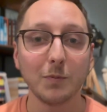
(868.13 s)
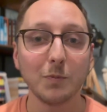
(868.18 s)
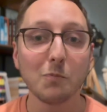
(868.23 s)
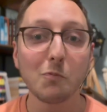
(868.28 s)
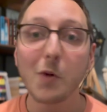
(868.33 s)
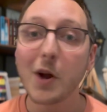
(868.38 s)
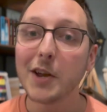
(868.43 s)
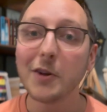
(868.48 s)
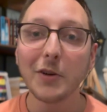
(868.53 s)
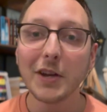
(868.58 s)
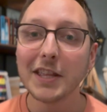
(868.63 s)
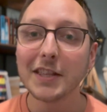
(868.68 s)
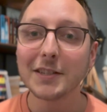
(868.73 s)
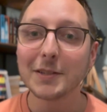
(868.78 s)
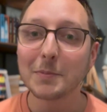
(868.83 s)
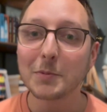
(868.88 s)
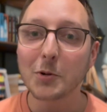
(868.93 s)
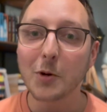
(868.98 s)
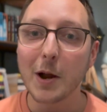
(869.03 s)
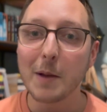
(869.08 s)
why not hit the
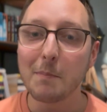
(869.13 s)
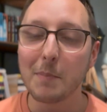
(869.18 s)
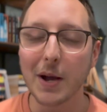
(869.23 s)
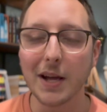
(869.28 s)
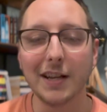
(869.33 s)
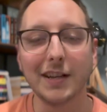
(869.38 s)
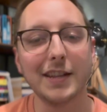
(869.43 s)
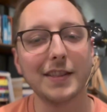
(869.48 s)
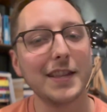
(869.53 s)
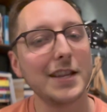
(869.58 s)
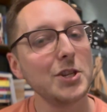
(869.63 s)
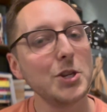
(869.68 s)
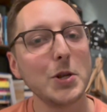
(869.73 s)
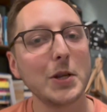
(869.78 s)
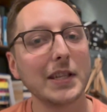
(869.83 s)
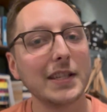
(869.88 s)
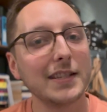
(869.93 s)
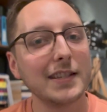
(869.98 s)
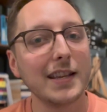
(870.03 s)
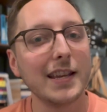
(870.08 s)
subscribe button and then you
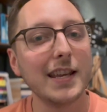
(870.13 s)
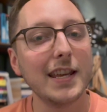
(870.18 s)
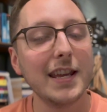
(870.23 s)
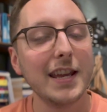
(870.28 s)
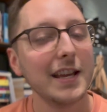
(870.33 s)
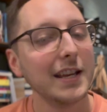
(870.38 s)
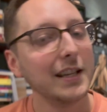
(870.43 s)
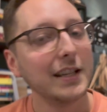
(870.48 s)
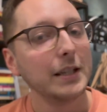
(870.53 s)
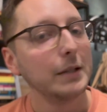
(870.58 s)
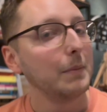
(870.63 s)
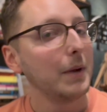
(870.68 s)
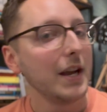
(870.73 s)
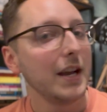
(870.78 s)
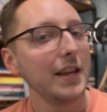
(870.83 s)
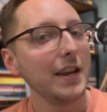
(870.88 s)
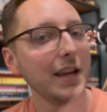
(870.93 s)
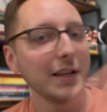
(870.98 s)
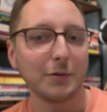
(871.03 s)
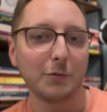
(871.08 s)
can see my
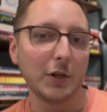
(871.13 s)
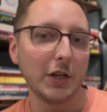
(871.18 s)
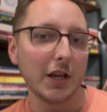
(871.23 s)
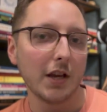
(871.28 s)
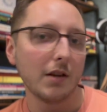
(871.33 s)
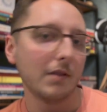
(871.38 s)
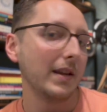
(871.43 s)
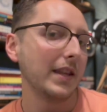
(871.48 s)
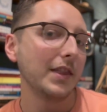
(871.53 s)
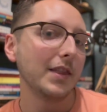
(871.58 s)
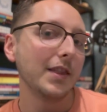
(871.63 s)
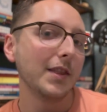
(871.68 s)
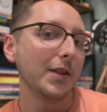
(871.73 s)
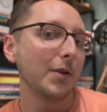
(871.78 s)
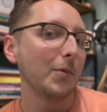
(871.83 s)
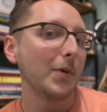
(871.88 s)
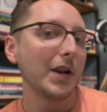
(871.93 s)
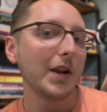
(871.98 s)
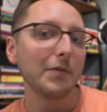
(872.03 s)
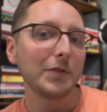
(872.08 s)
next video and the
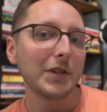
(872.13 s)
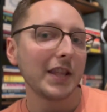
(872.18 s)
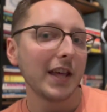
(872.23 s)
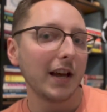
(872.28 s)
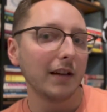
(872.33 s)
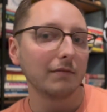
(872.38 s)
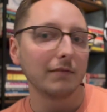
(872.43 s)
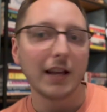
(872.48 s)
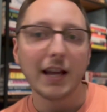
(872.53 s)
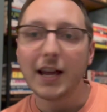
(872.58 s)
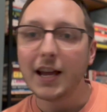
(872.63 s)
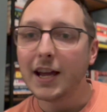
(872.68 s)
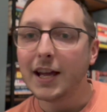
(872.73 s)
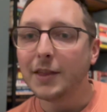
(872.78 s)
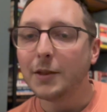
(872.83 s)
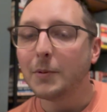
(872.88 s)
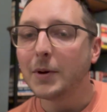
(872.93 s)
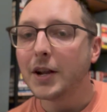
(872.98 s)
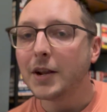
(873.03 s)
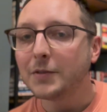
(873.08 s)
one after that and the
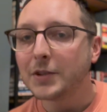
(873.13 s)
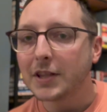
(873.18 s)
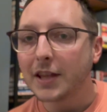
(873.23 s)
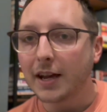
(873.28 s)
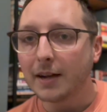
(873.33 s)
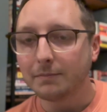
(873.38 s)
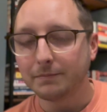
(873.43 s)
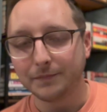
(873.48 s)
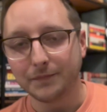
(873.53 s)
one after that.